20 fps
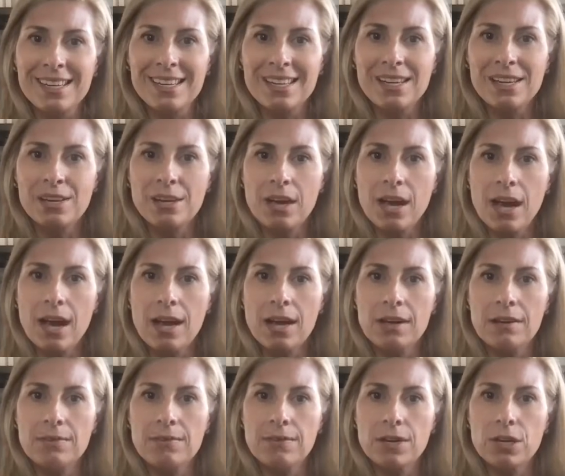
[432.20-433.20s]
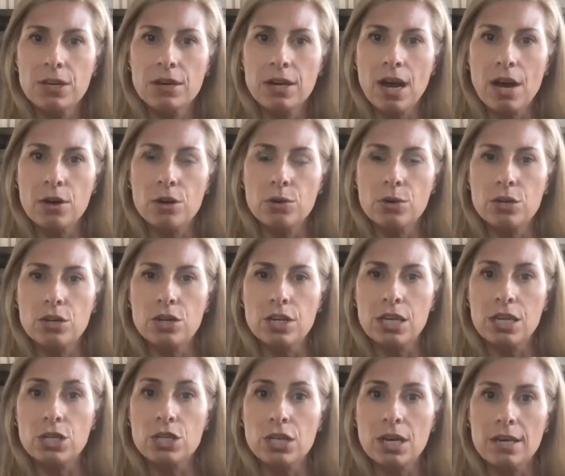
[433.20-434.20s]
Okay. Figuring out who your
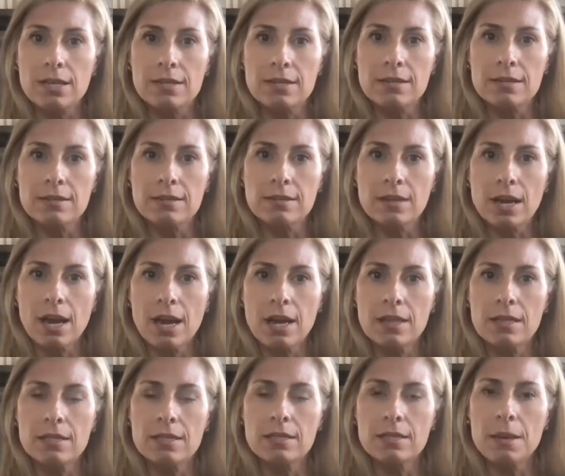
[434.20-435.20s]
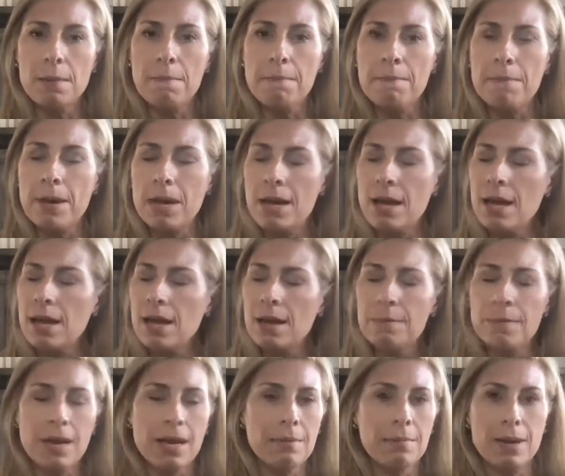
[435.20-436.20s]
niche is. Okay. This is a big,
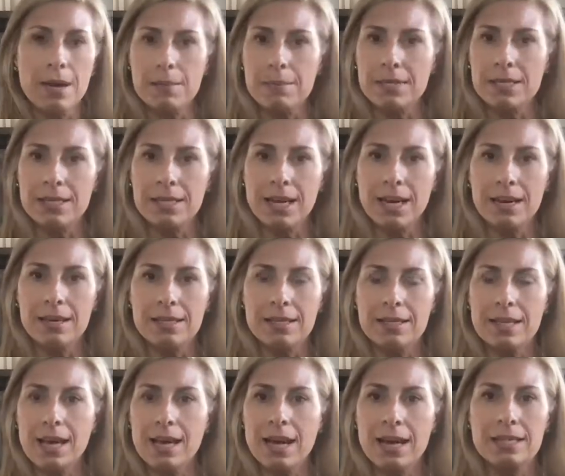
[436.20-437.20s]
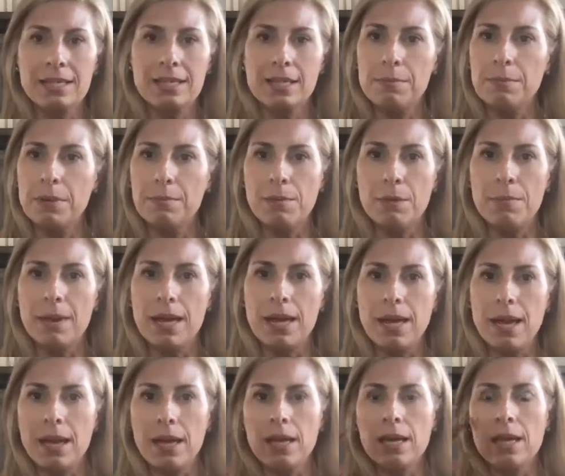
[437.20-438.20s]
big, big mistake I see people
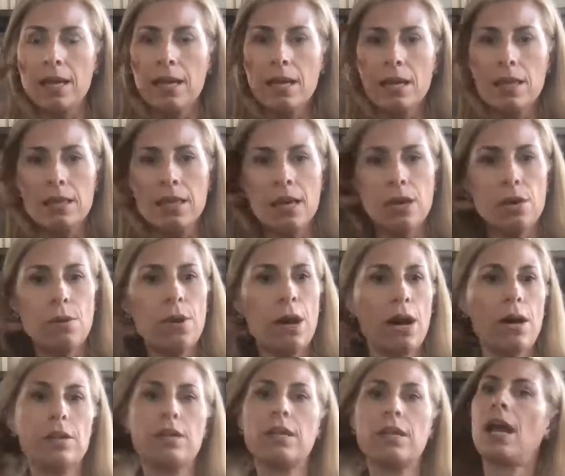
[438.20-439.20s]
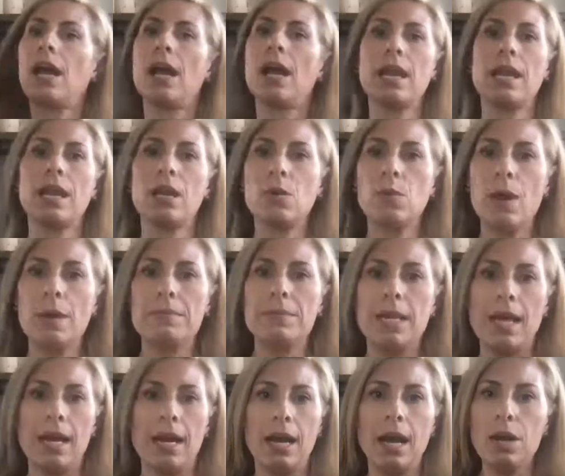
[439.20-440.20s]
making. They go out and like, I got to get a
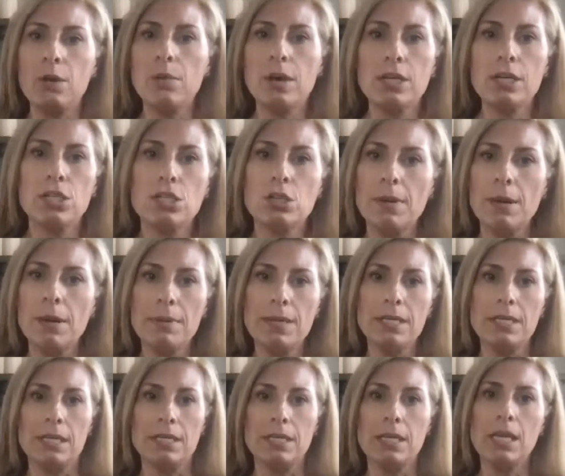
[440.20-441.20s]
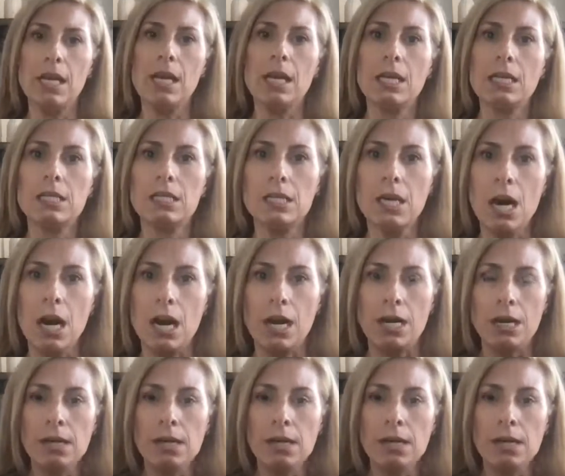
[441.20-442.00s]
website. I got to register my business and then I can start.